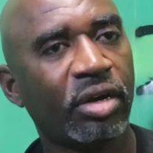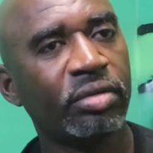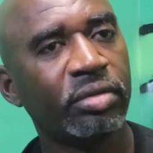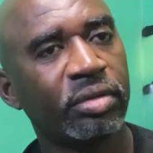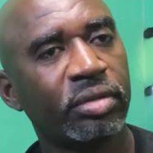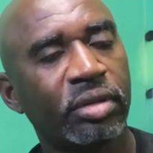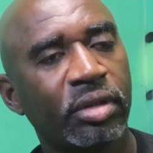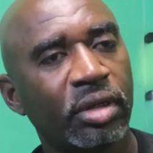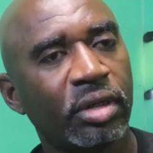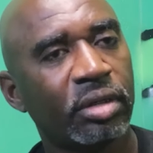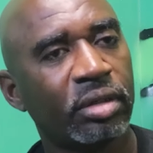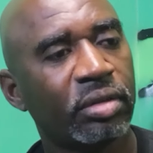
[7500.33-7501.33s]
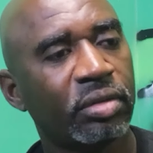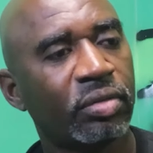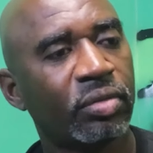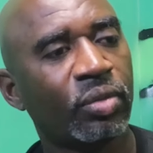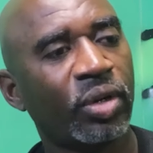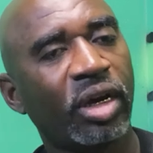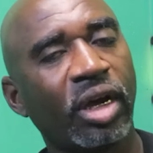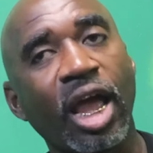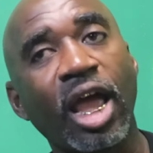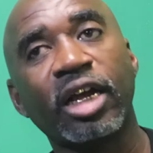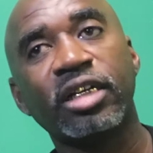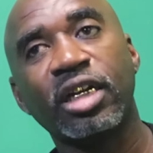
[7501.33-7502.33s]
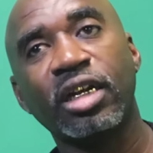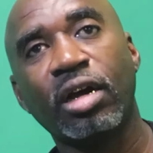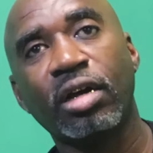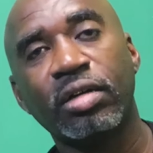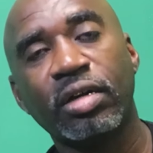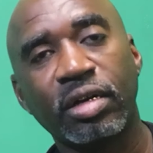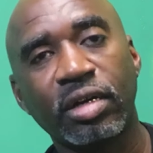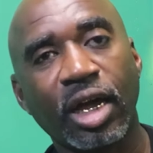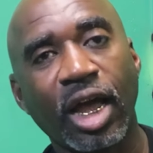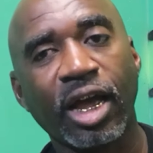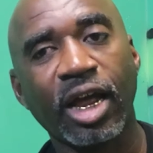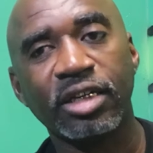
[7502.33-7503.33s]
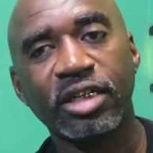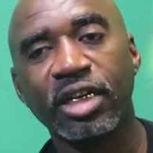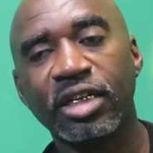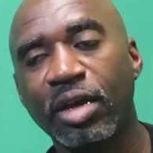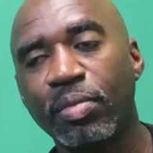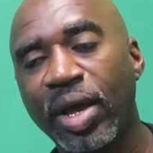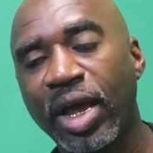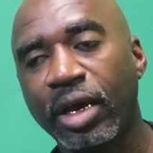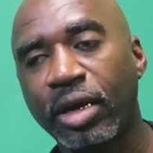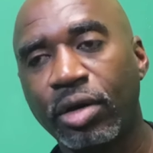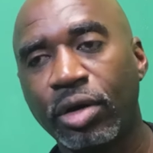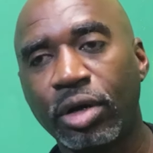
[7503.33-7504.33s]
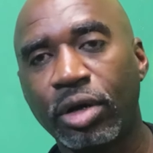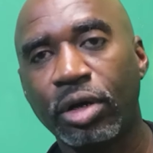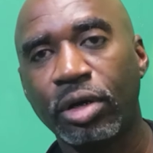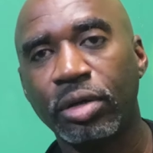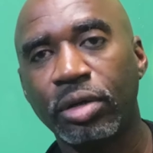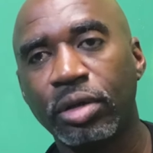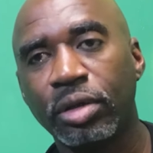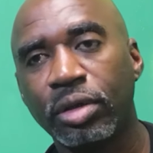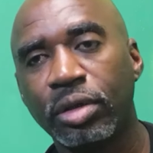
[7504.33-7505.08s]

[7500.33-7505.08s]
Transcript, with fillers: You know. Well, actually, I gotta take that back. Uh,